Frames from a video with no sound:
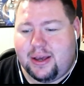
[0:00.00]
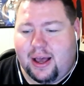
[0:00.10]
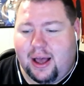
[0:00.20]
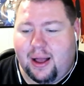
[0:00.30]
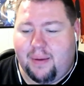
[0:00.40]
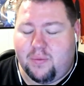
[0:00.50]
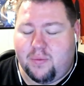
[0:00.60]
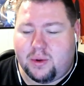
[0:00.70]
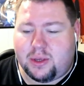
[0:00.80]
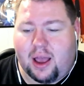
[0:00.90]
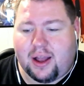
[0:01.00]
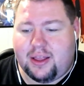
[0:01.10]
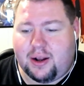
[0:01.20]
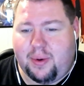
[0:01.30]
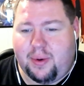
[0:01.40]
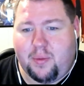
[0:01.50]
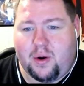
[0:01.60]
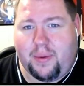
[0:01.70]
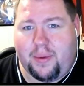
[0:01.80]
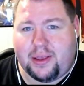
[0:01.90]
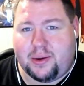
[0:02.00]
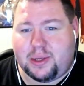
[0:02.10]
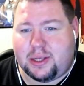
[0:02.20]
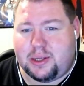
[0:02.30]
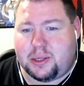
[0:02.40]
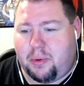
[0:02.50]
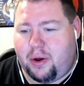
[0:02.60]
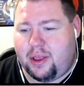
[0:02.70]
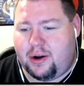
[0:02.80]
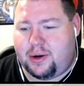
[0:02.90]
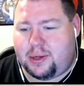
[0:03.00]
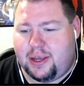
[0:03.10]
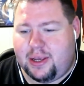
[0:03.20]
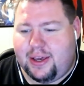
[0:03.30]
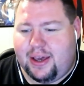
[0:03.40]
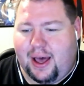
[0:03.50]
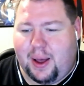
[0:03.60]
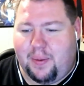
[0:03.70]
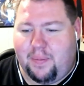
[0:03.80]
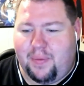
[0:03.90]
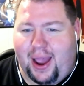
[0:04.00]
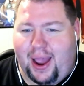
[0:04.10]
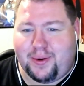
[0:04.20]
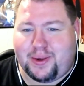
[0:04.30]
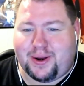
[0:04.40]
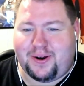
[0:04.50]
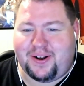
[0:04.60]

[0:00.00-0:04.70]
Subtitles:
We'll talk a little bit more about those in spoilers. How certain